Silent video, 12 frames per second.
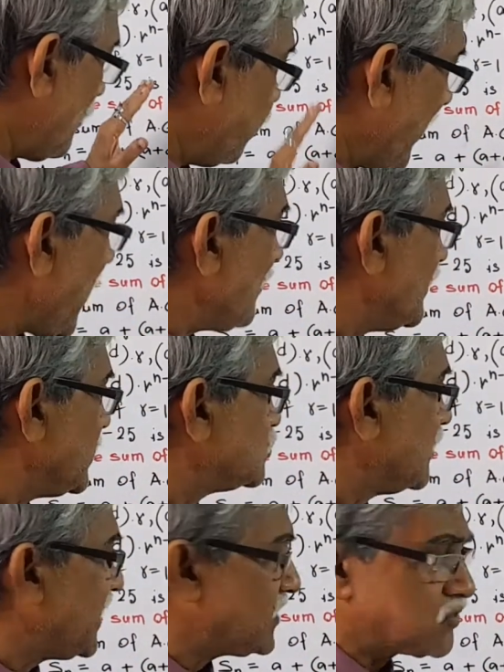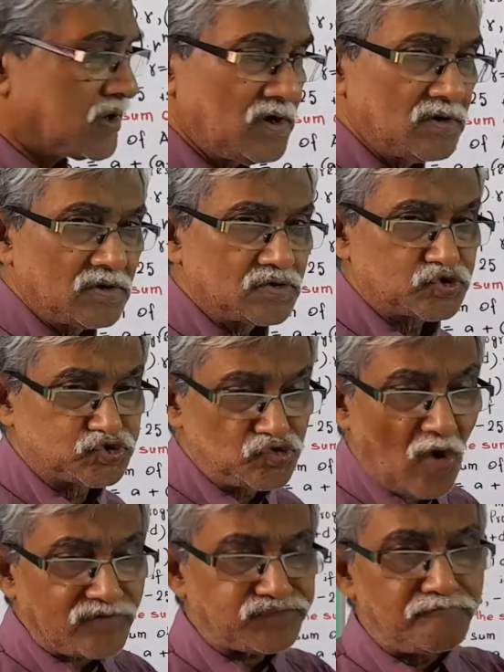way we do it. Do
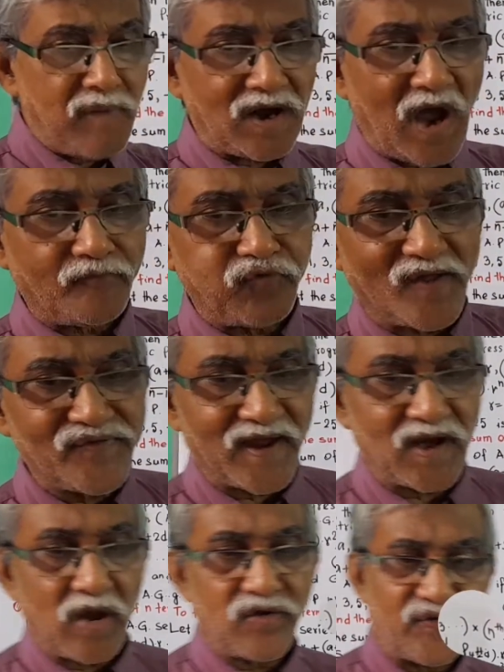not mug up once again, I